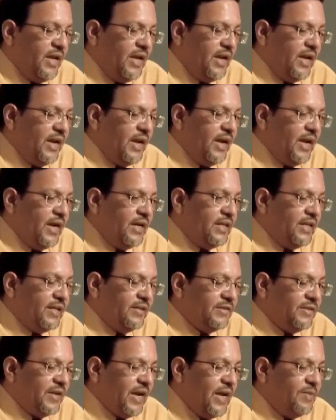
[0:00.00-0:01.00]
and
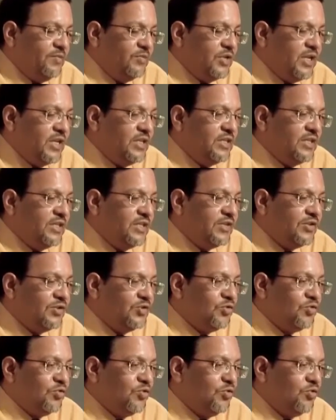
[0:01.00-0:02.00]
this rhyme changes
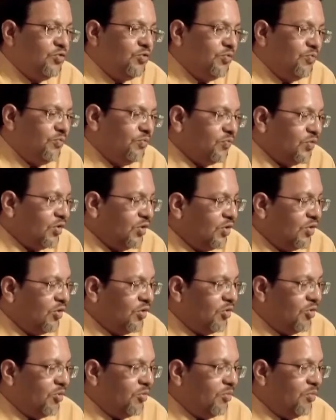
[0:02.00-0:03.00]
to
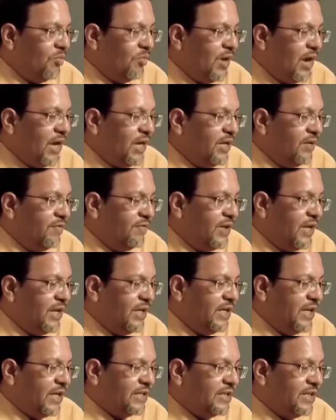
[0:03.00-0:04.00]
my
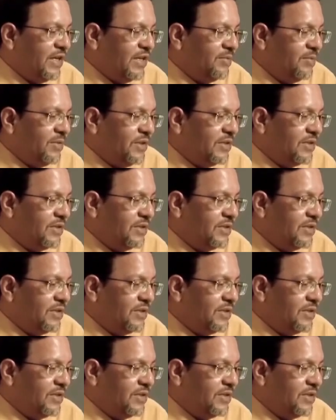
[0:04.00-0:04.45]
very excellent